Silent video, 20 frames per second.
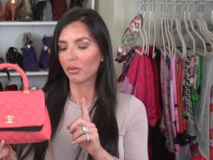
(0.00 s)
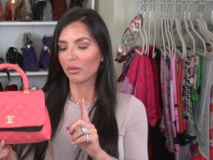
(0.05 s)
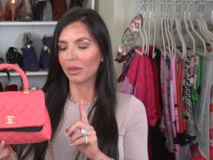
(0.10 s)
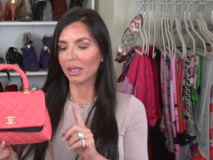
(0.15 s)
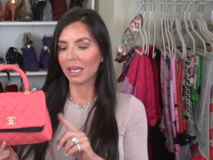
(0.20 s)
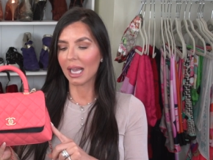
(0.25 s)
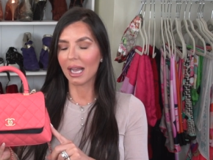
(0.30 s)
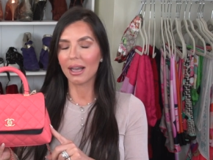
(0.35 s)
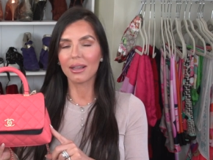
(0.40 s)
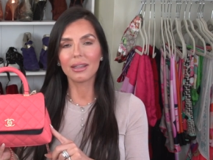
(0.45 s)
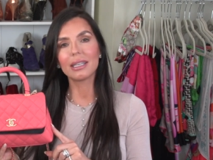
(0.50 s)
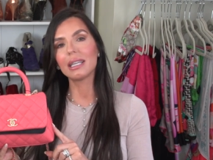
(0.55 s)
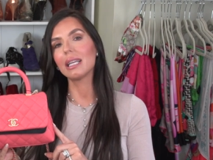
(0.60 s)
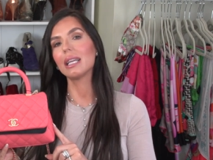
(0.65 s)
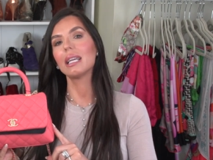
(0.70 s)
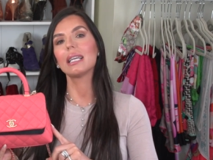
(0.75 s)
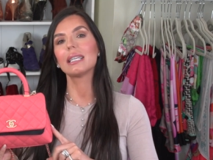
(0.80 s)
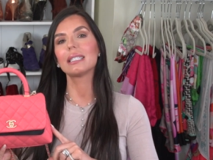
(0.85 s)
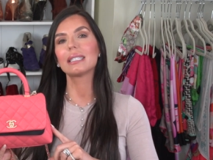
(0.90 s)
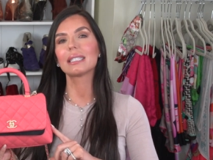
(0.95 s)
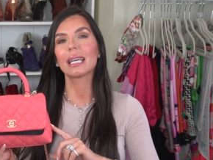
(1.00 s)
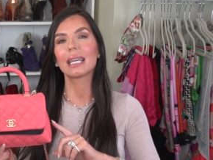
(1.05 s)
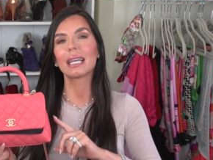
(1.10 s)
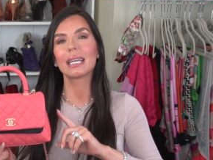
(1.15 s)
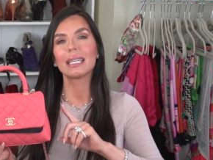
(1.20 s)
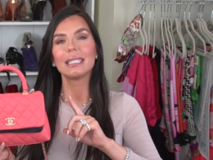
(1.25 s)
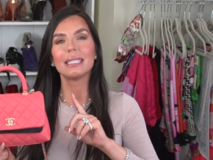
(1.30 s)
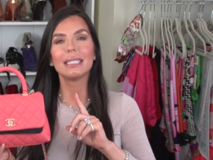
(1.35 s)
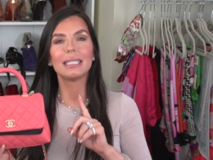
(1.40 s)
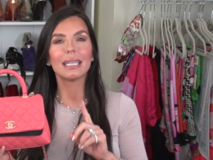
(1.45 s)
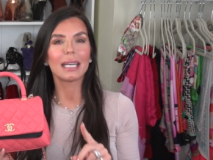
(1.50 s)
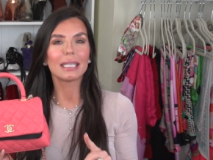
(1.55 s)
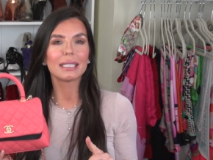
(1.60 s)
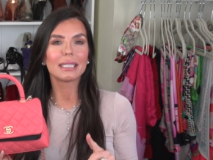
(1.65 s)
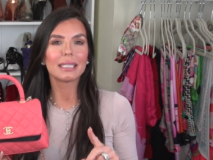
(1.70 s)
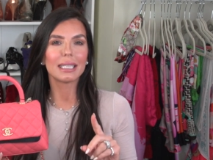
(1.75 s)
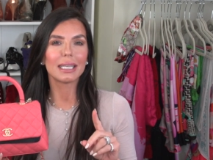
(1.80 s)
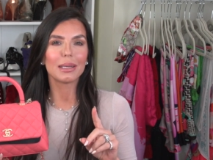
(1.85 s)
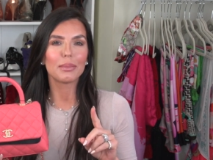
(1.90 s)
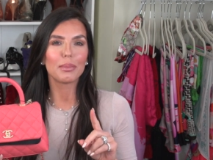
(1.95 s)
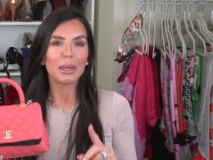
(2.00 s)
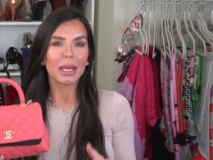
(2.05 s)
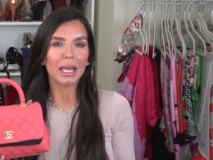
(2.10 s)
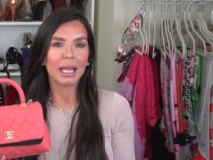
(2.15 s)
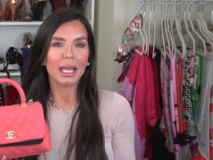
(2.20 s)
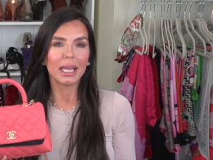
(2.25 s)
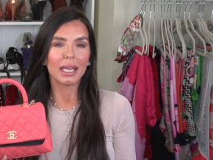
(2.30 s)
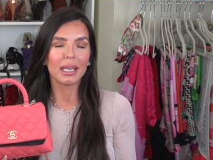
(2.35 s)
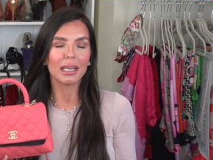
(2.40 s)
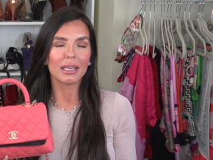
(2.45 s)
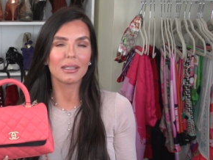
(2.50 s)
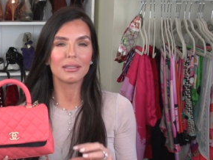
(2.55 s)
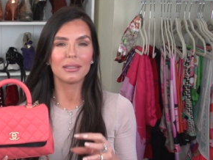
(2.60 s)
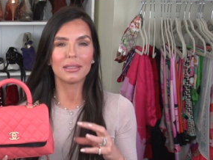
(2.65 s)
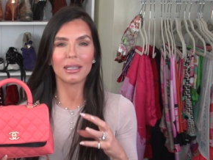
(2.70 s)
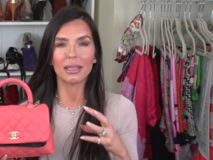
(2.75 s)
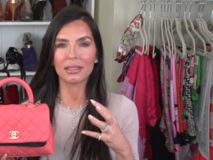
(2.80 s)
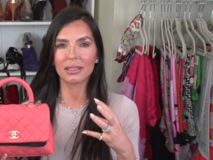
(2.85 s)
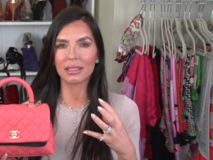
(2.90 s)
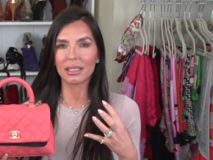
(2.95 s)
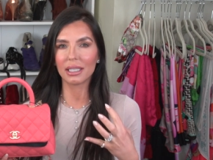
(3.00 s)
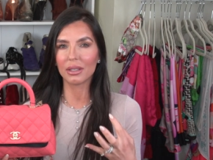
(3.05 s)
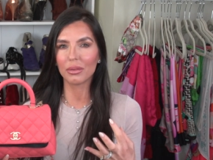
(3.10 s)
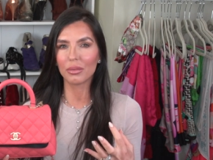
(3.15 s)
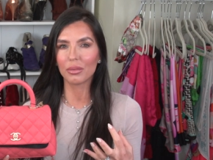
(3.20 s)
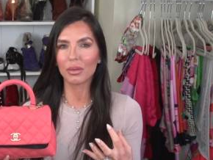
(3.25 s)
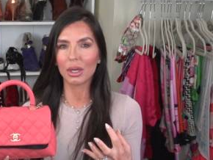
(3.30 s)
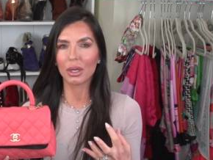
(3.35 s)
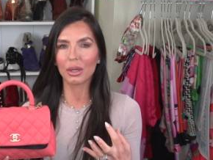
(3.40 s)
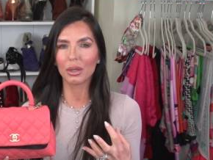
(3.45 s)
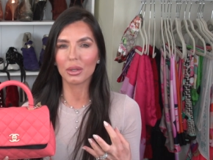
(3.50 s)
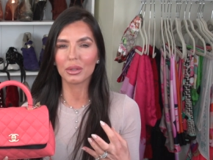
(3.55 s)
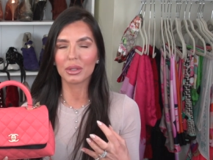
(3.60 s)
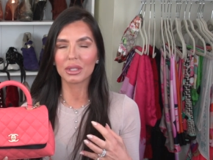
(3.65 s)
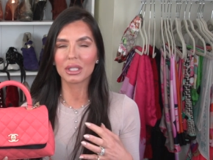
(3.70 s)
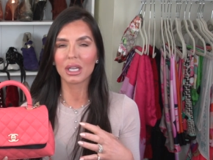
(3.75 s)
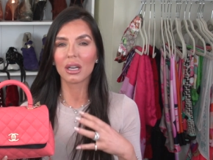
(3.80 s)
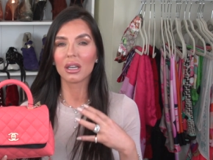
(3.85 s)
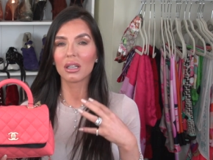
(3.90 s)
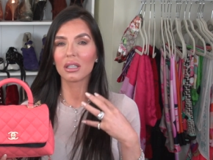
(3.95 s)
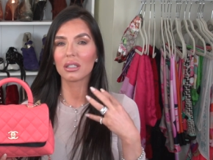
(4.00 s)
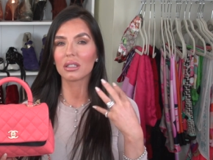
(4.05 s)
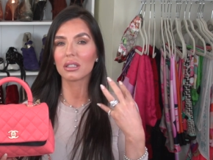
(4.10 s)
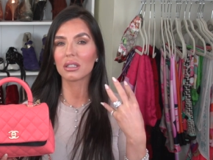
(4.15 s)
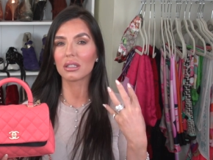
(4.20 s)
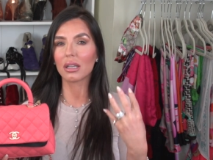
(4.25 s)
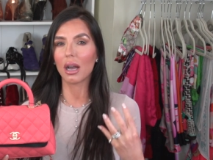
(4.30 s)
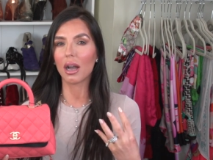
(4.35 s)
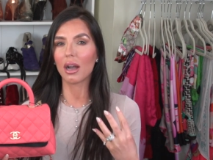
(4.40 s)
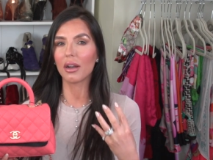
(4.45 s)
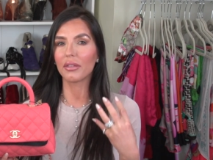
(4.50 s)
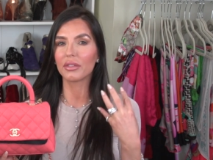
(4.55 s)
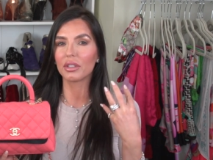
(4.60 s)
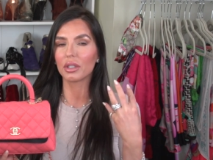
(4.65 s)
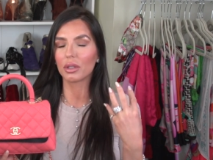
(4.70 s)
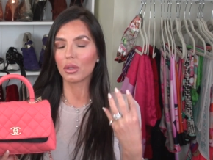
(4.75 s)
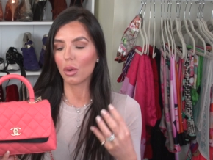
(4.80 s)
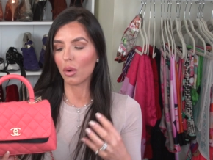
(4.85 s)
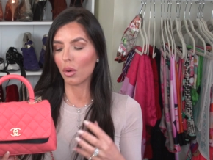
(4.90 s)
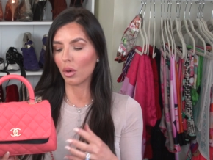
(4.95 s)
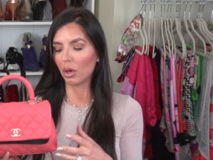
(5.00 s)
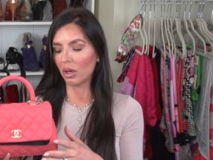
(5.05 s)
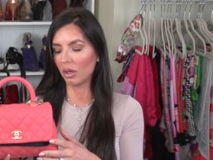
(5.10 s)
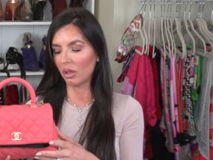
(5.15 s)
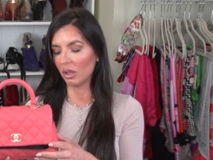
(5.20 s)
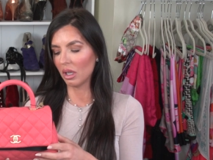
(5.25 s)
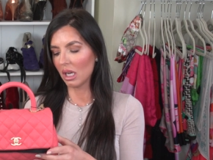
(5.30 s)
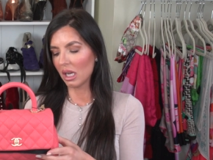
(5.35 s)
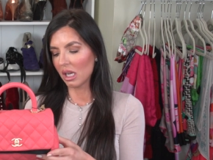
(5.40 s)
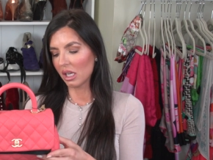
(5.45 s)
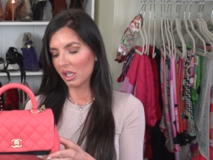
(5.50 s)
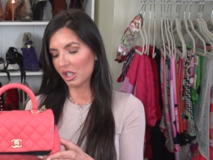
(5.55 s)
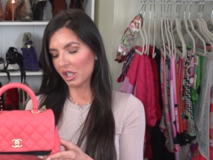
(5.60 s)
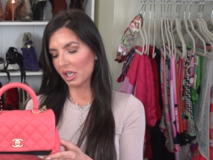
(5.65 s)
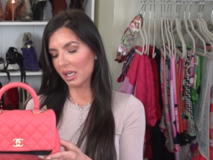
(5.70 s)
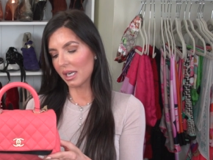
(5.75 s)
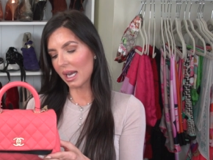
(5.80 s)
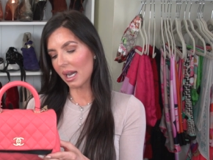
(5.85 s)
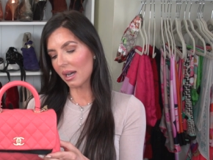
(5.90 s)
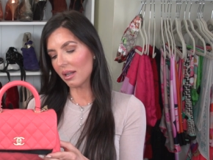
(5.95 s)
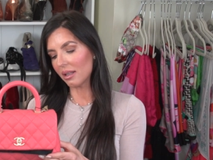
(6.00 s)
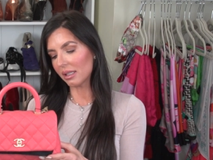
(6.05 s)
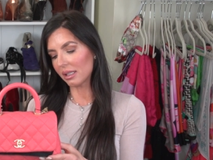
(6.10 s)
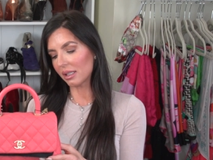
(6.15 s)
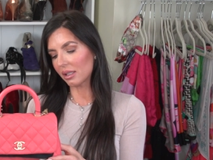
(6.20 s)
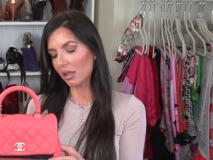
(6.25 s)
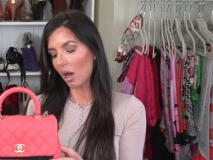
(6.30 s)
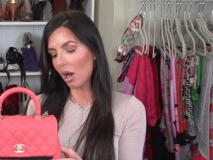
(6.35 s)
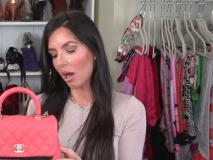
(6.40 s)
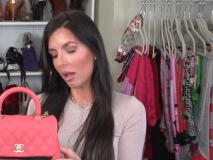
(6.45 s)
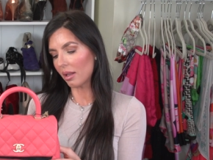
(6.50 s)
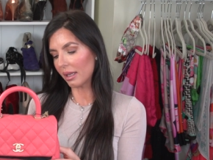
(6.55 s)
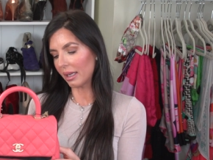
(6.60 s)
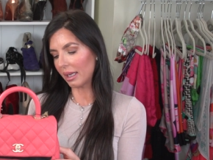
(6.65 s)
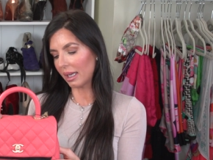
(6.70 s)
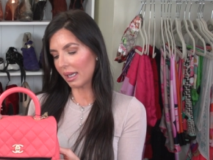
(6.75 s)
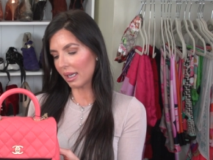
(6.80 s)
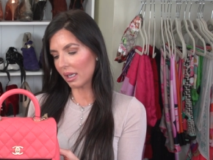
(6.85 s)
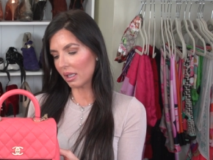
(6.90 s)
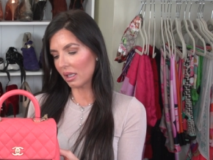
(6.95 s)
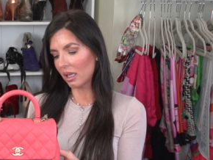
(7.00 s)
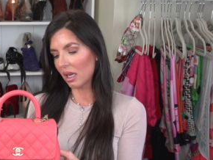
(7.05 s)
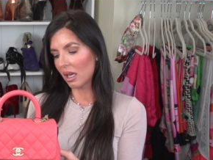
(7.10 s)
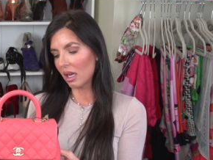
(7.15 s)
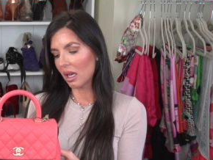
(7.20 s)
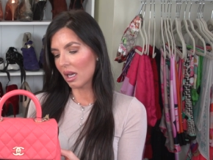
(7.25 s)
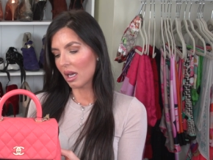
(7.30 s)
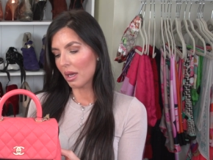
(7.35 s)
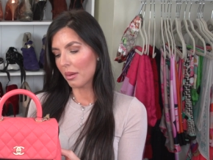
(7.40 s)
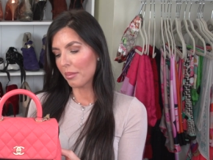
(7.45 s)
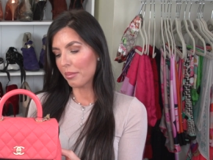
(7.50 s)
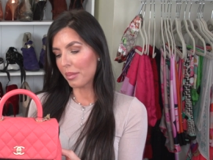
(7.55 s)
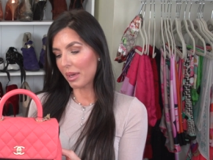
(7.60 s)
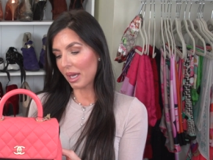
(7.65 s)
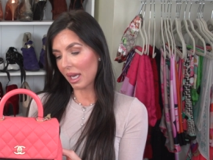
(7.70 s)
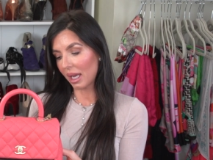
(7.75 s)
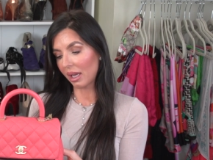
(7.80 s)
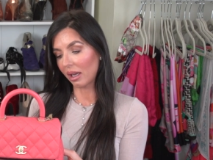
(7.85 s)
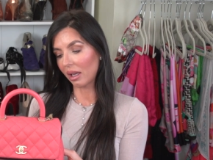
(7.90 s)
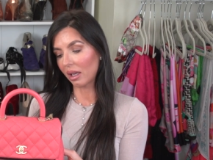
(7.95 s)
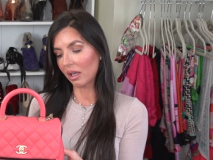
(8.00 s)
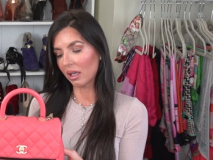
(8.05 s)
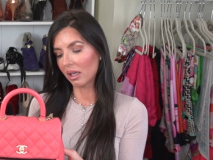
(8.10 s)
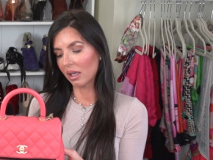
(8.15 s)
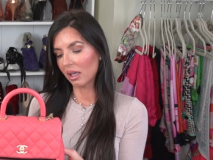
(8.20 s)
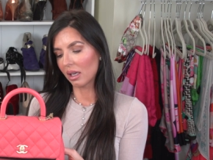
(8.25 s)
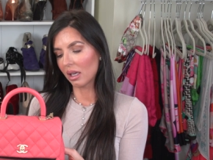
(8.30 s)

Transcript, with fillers: reality, it's like a dusty pink, dusty rose, soft coral. Chanel is calling it pink.